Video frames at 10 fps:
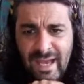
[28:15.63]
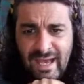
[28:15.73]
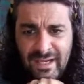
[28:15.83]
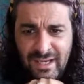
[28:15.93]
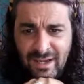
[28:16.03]

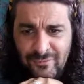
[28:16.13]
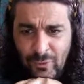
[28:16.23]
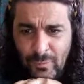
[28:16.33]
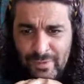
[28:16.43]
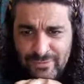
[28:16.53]
Anna, I've
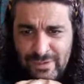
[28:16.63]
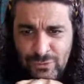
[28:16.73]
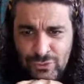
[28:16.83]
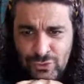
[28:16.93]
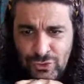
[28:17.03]
always
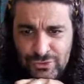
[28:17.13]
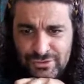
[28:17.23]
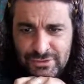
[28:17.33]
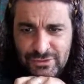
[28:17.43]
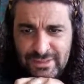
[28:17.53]
felt drawn
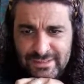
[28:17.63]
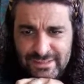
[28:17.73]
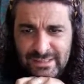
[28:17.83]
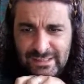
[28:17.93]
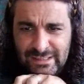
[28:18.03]
to
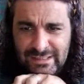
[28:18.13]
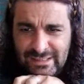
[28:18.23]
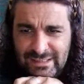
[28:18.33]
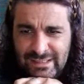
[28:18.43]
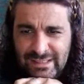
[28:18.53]
chrysocolla
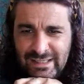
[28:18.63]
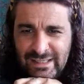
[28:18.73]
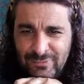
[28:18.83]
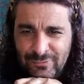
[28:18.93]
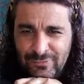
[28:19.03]

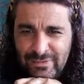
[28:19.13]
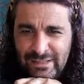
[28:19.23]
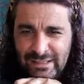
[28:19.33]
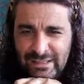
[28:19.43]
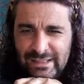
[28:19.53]
and
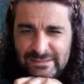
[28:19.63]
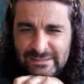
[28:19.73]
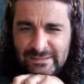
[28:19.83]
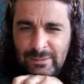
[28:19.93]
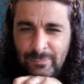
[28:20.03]
feel it
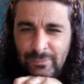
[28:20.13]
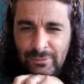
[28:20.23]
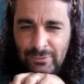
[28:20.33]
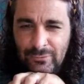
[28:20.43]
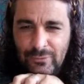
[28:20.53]
as a
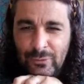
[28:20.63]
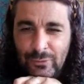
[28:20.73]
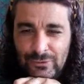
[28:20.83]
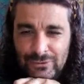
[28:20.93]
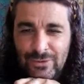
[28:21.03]

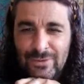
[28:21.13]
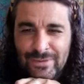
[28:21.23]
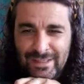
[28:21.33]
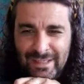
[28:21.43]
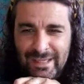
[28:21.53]
beautiful,
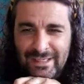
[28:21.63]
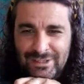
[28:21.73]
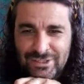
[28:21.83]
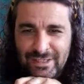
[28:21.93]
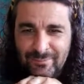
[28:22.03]
soothing
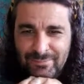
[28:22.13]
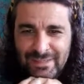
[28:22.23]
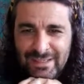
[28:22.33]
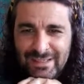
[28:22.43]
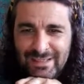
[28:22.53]
energy.
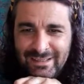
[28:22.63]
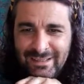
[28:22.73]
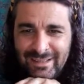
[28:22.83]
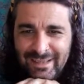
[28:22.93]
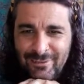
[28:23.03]

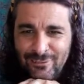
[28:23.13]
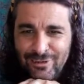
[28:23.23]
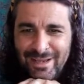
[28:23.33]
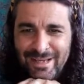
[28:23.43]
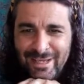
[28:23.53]
Gonna get
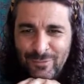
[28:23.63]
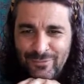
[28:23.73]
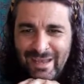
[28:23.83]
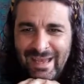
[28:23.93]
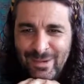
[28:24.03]
friendly
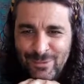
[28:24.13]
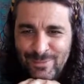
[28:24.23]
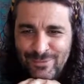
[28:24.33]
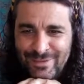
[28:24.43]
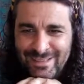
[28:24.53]
with
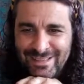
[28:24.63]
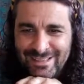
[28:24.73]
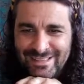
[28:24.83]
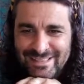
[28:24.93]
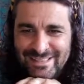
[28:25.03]

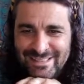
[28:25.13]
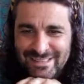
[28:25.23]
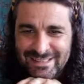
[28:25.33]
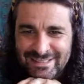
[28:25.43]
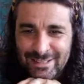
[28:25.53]
aquamarine as it's
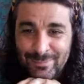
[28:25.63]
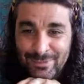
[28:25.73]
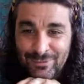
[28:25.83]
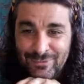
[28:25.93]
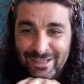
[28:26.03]
such a
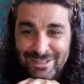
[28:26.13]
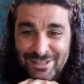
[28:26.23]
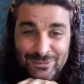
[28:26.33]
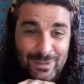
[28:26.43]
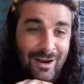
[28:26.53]
beautiful
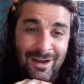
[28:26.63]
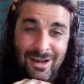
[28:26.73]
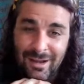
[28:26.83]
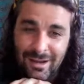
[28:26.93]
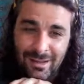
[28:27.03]
energy as well. I
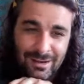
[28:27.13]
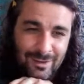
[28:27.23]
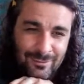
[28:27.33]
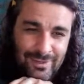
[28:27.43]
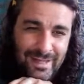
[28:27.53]

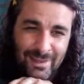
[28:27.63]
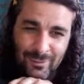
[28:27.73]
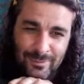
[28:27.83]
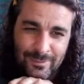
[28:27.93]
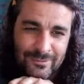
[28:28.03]
love
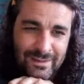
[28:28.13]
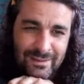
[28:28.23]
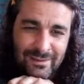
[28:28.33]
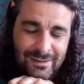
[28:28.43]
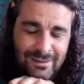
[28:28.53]

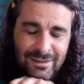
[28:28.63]
aquamarine.